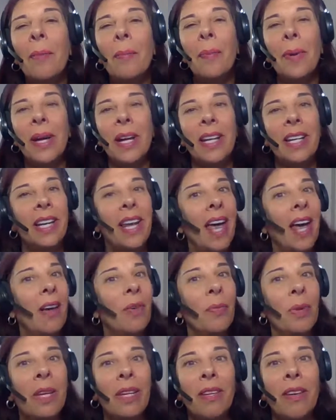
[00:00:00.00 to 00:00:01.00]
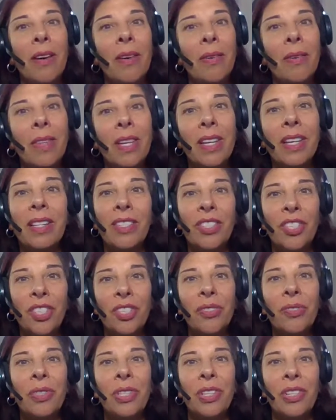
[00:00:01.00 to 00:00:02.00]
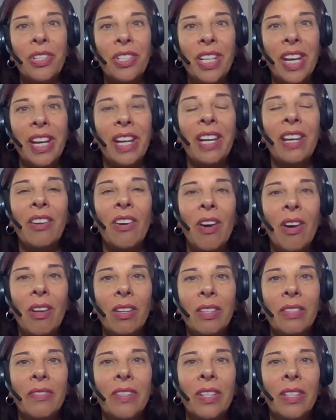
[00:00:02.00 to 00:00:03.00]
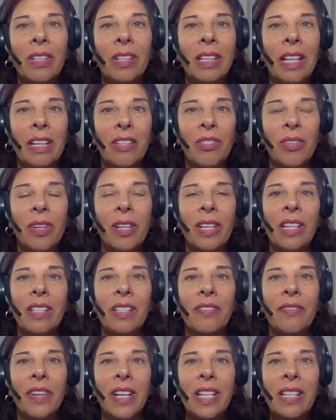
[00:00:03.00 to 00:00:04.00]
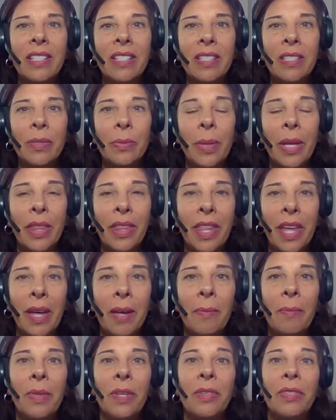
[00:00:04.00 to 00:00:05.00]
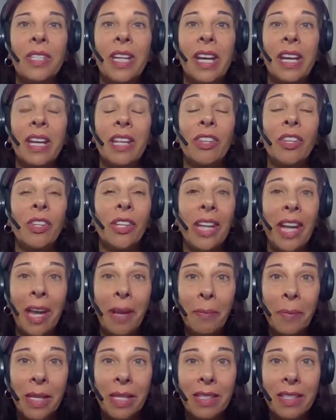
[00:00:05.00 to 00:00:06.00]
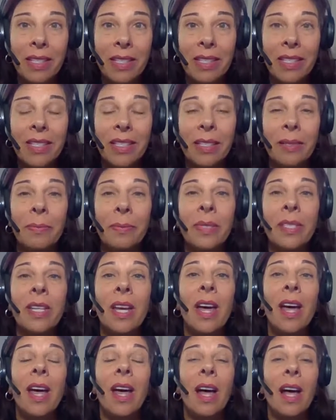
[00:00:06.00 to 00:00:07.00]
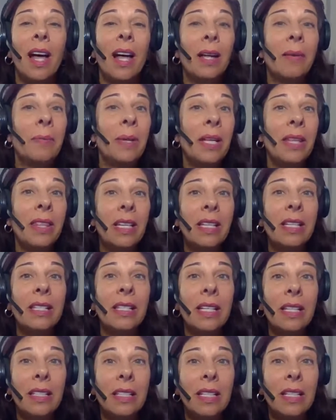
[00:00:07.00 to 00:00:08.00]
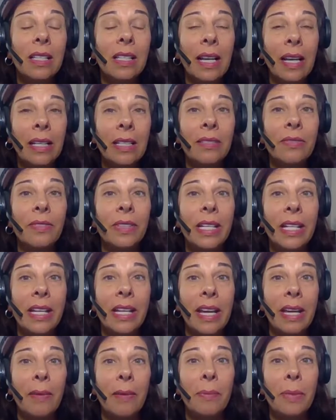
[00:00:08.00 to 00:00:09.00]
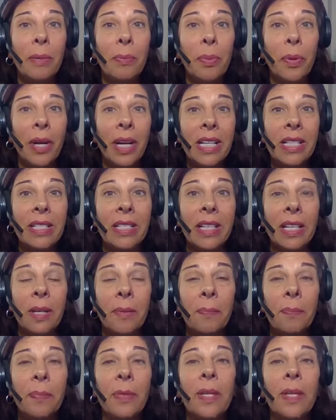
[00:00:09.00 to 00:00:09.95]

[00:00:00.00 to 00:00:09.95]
But now we know that children are taking all of their electronic devices with them. They're taking their gaming systems. And these things collectively can be pricey.